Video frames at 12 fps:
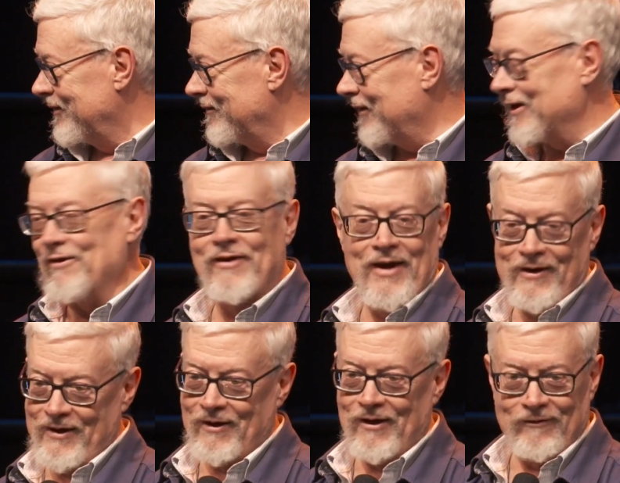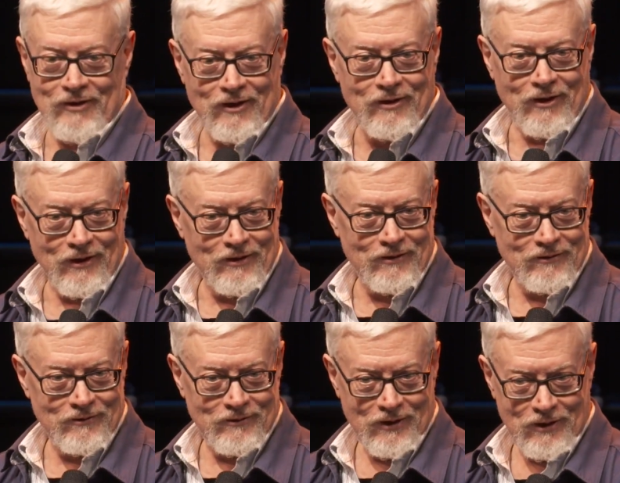Like, you can't get off the hook.
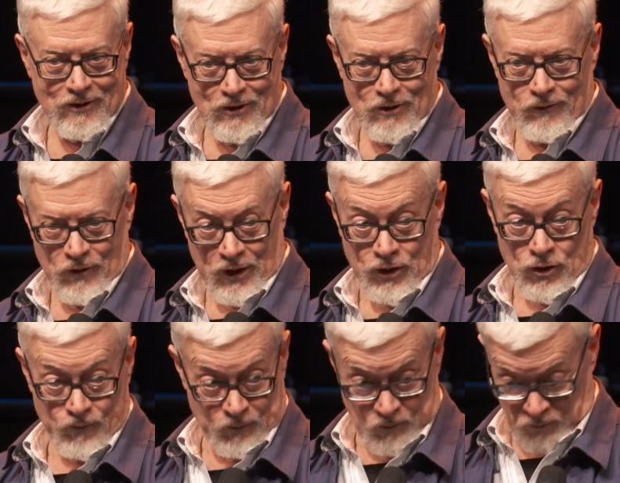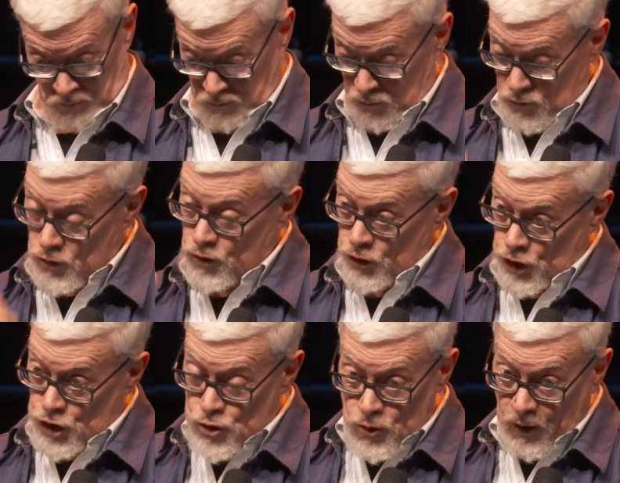Like,
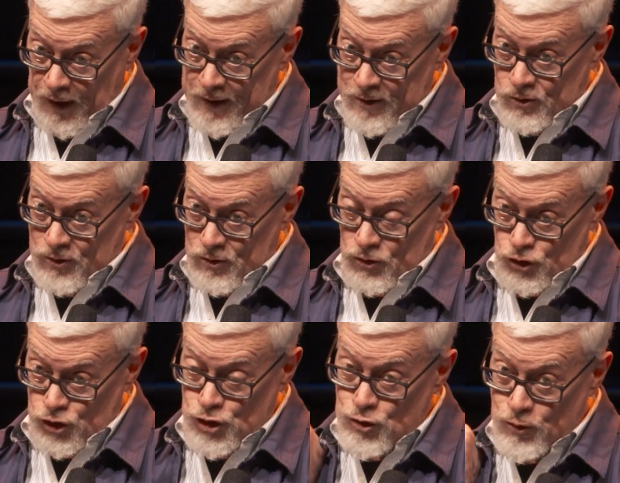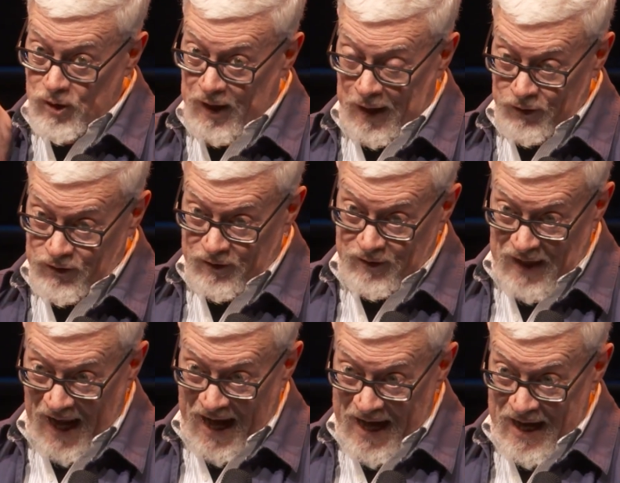you can do this
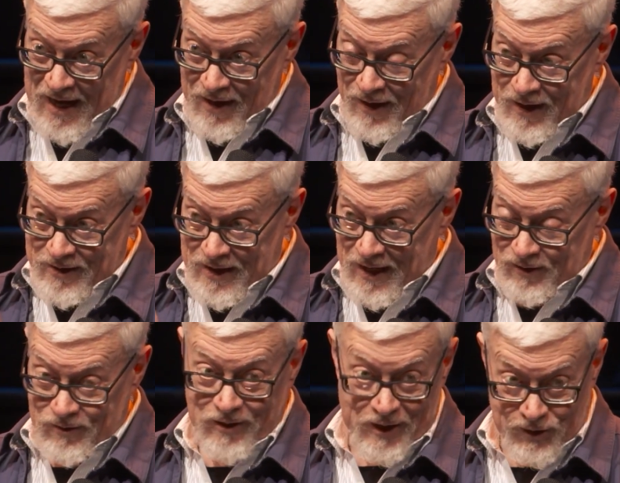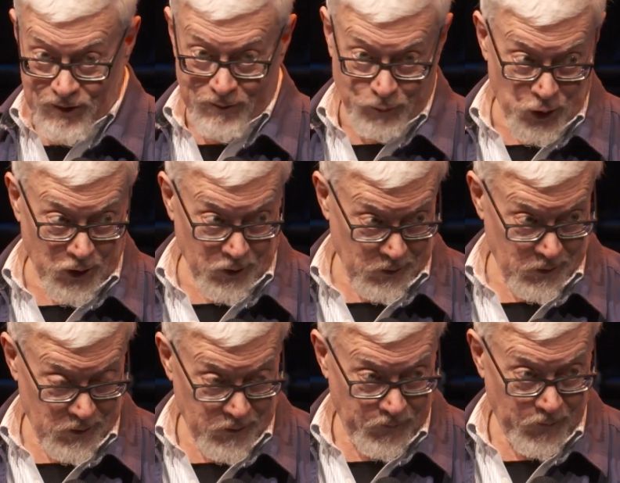and not crash and burn.
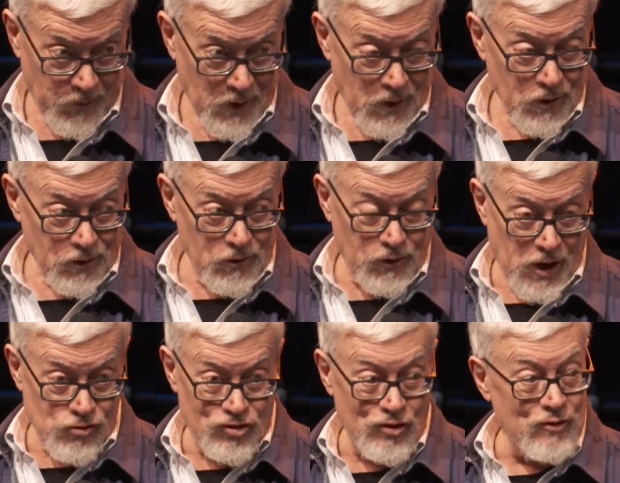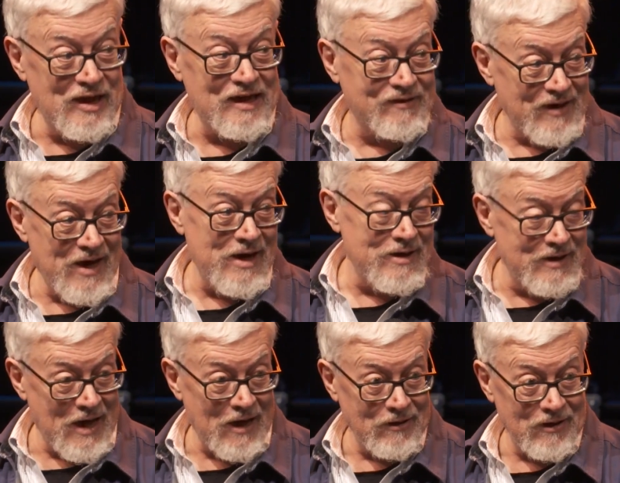You can do this and
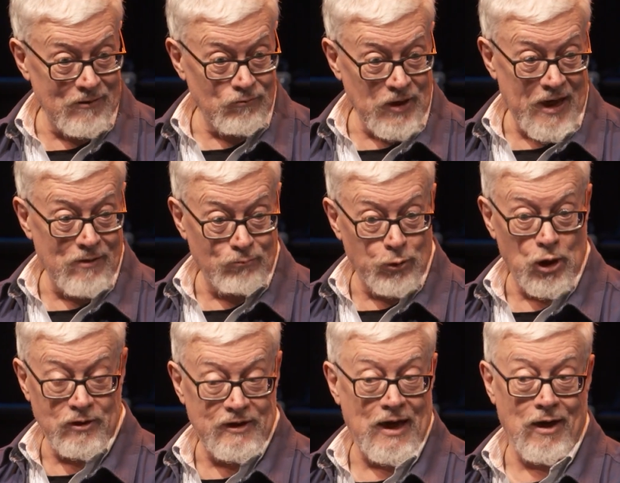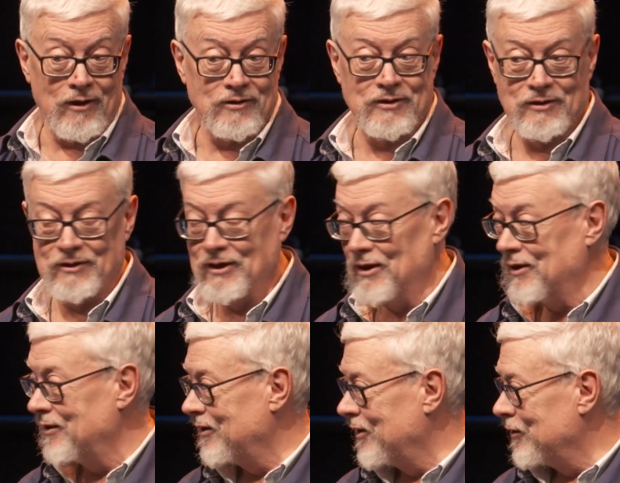not get burned out,
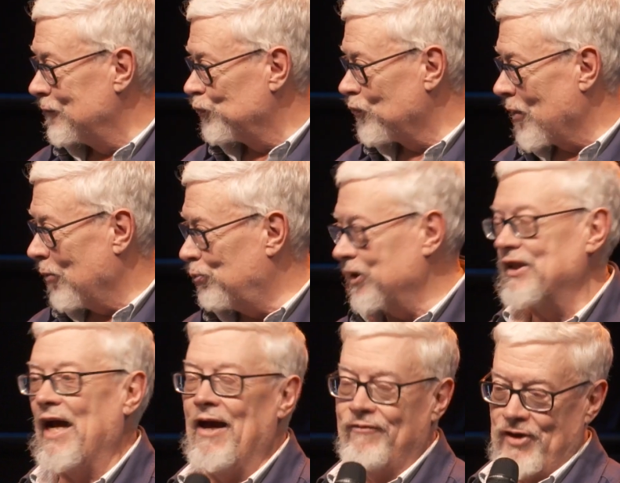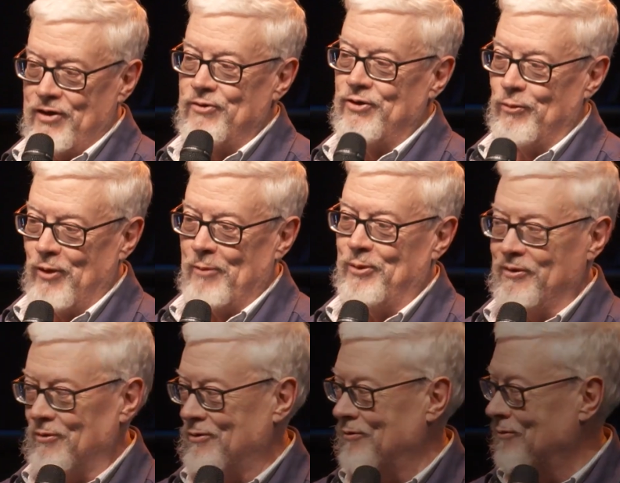but you have to use your
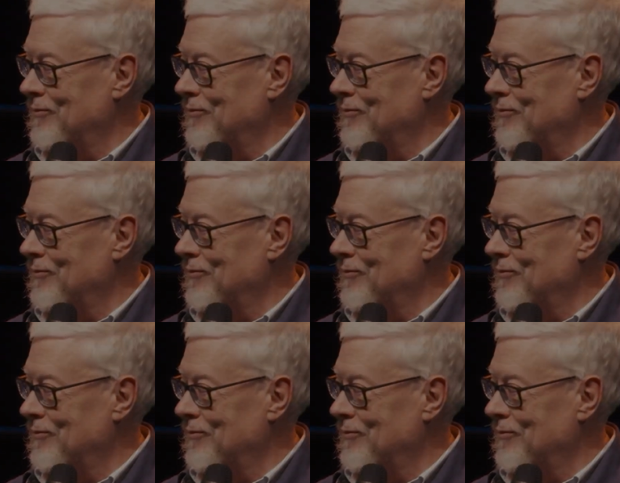weapons.